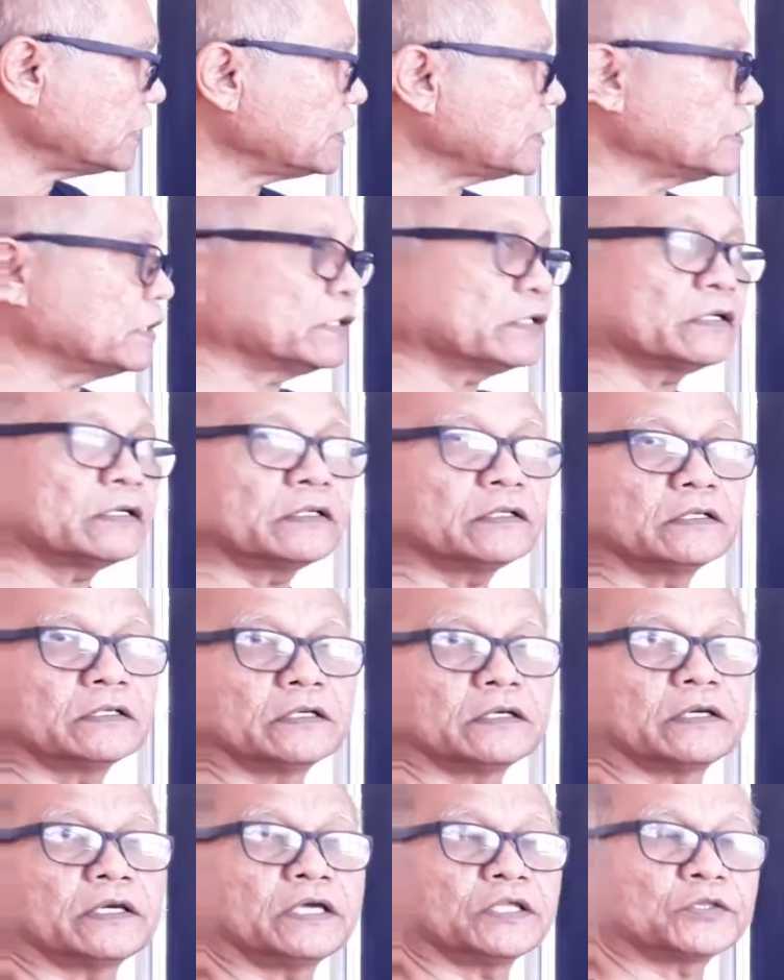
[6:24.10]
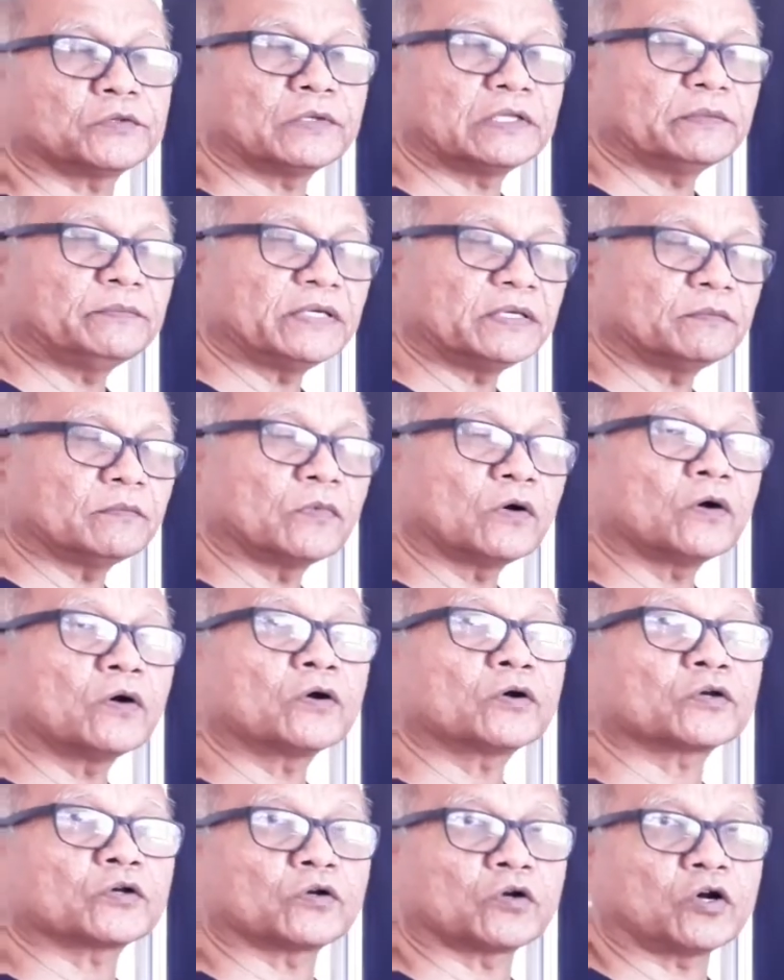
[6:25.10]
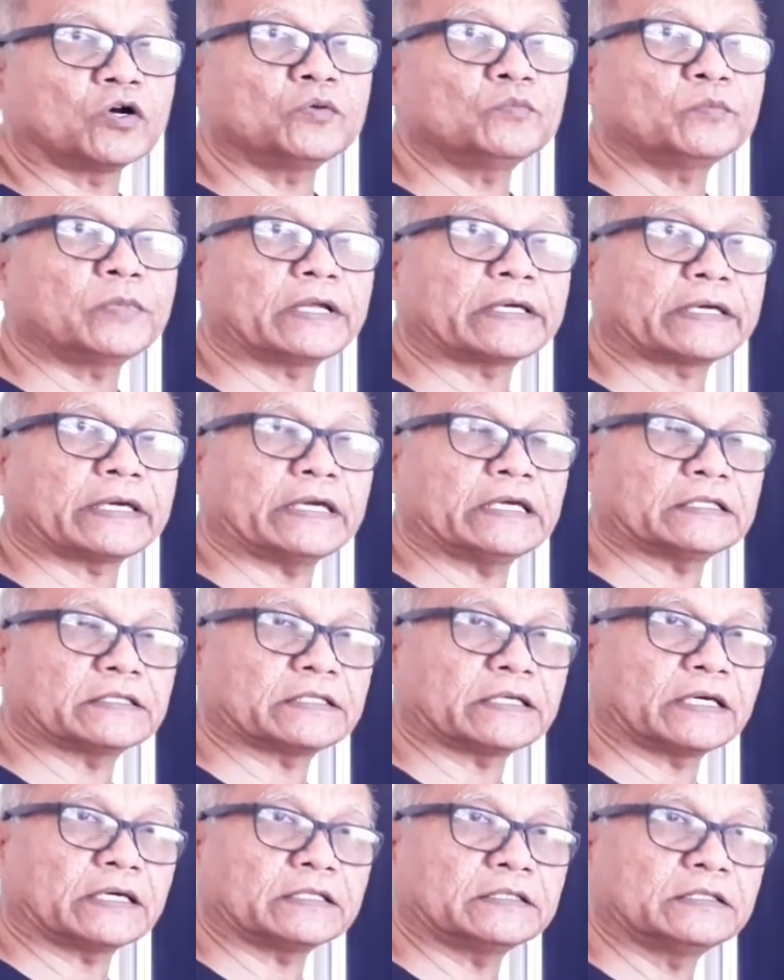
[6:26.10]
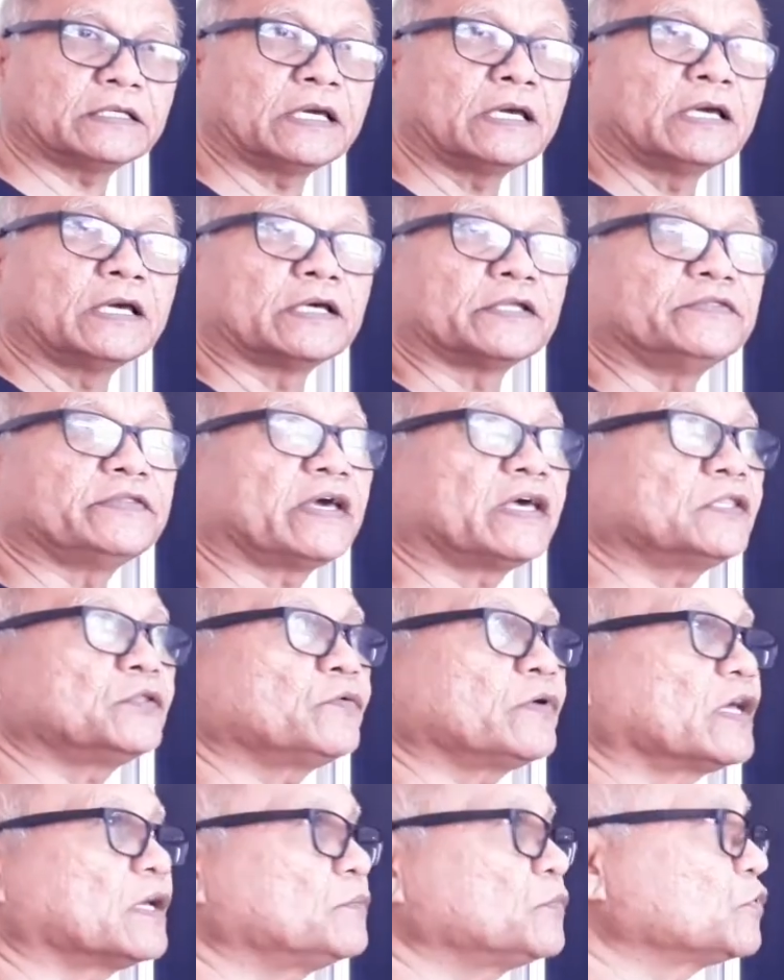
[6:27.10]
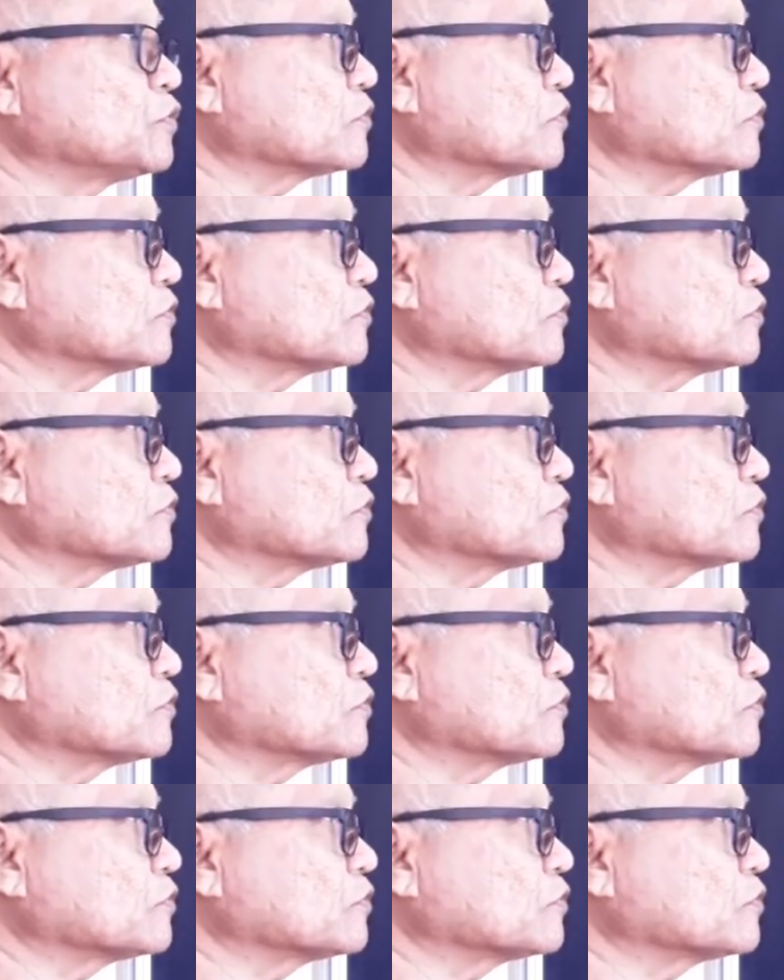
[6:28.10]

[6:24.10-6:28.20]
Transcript: here, it will be more complicated. Then we have